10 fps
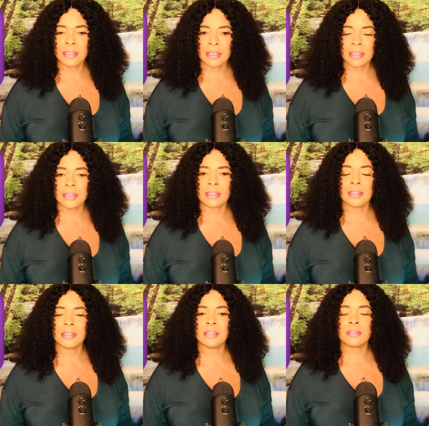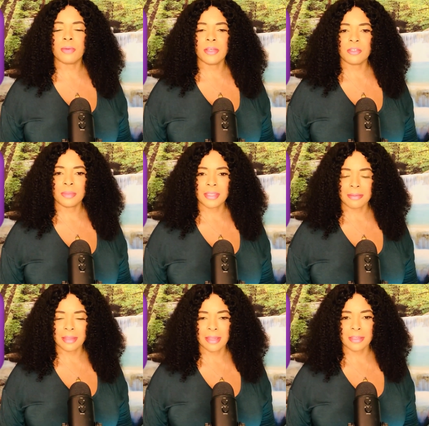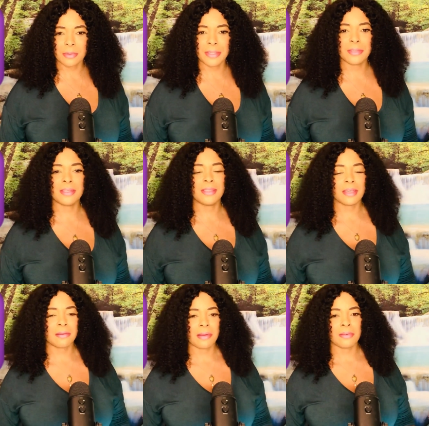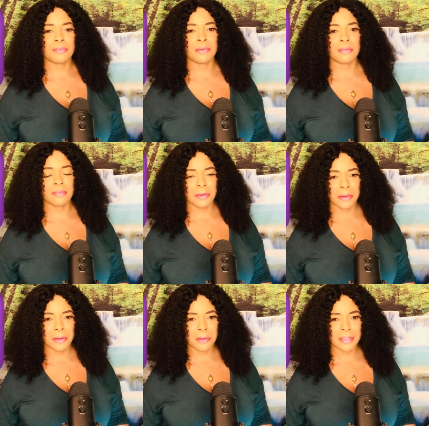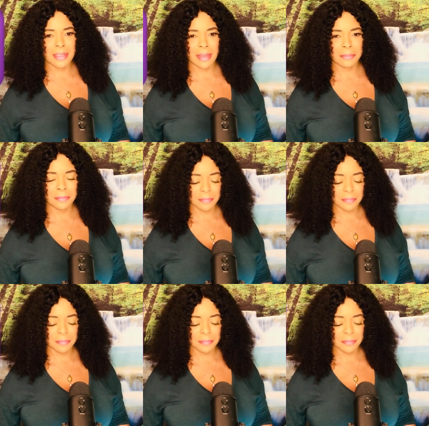is, this is going to be something that's going to stick around for a very long time.